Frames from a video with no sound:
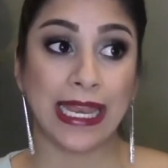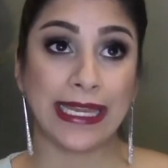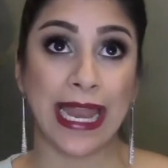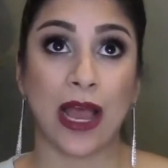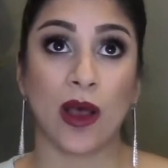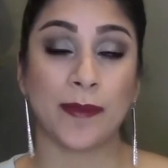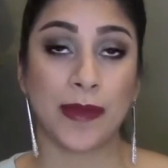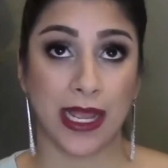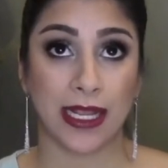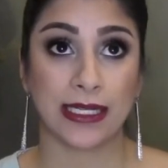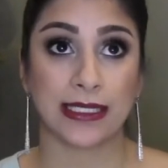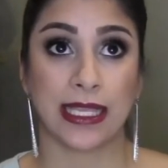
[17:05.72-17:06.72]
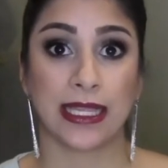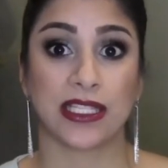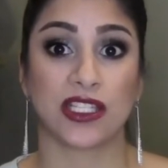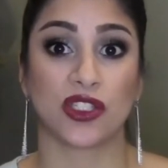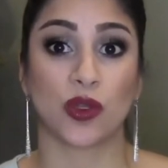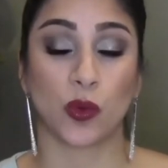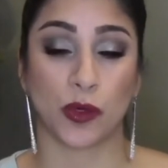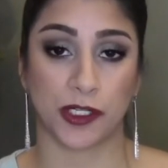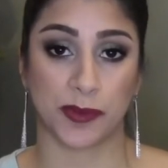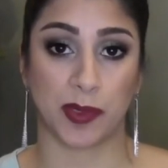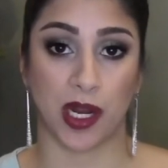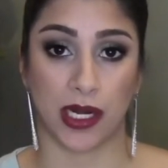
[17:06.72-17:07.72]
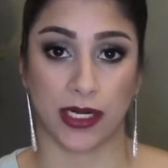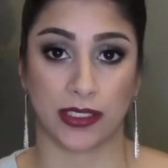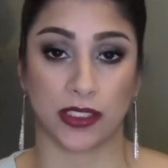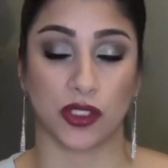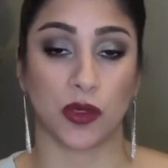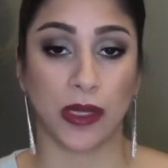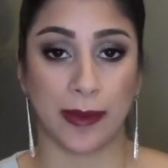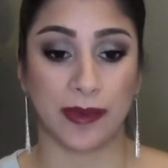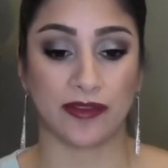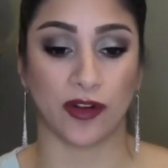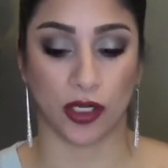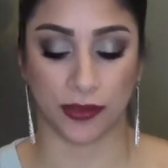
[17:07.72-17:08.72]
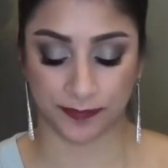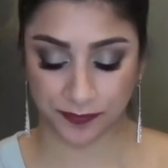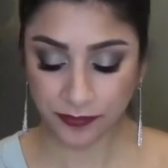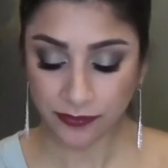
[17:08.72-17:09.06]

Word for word: Now, I'm not going to say this is the worst product. Don't get me wrong.